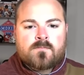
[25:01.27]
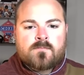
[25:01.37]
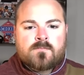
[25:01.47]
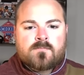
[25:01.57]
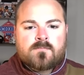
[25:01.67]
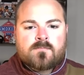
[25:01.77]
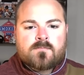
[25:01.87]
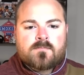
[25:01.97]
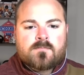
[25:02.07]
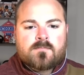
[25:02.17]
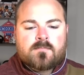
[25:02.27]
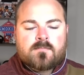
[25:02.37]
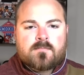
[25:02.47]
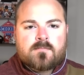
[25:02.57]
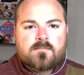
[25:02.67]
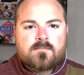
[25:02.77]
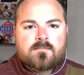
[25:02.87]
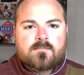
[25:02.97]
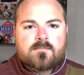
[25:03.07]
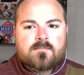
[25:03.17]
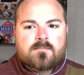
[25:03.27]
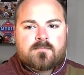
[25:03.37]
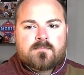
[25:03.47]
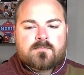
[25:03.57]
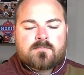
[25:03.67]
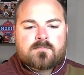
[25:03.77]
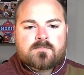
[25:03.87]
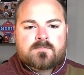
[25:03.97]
(not speaking)